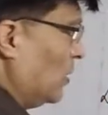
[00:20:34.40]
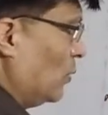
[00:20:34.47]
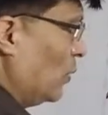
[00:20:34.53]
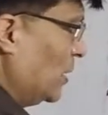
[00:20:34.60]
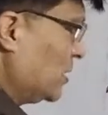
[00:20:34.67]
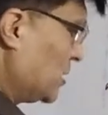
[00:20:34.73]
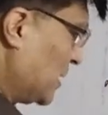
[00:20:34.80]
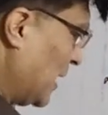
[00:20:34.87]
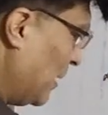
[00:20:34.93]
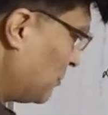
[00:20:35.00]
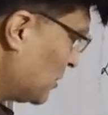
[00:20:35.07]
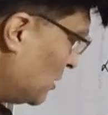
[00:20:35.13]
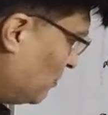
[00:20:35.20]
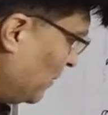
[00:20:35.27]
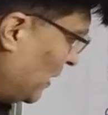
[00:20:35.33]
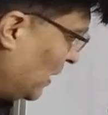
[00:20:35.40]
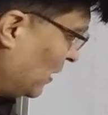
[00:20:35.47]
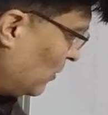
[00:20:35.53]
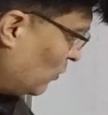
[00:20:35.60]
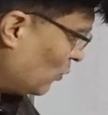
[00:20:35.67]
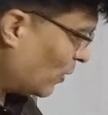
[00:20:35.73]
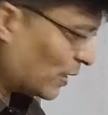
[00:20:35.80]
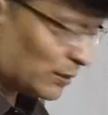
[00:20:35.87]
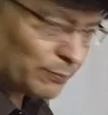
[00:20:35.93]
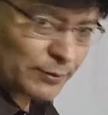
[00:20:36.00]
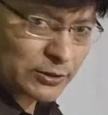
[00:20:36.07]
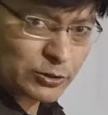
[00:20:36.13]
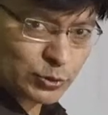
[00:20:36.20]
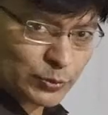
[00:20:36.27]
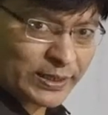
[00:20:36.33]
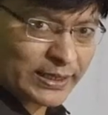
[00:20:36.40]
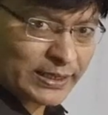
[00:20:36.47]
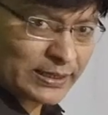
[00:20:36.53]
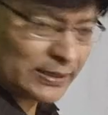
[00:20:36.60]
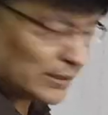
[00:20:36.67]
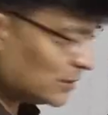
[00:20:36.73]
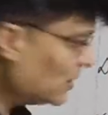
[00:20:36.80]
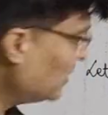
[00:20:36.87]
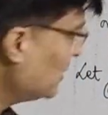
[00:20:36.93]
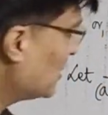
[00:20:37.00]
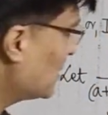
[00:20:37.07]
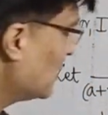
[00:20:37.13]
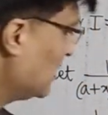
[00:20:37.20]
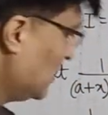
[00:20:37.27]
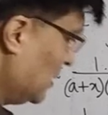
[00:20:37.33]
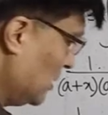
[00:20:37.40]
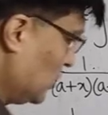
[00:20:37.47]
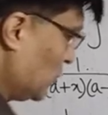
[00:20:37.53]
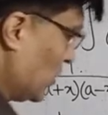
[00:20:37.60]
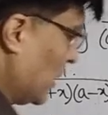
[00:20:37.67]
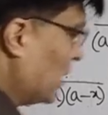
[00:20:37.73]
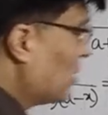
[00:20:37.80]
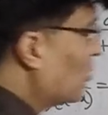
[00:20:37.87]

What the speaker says: what is capital B? 1 upon 2a, isn't it? So write